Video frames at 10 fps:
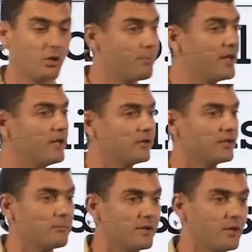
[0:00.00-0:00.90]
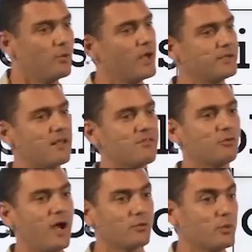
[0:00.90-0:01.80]
opinion than me, well, that's
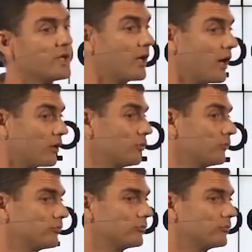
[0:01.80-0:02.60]
great. We can argue.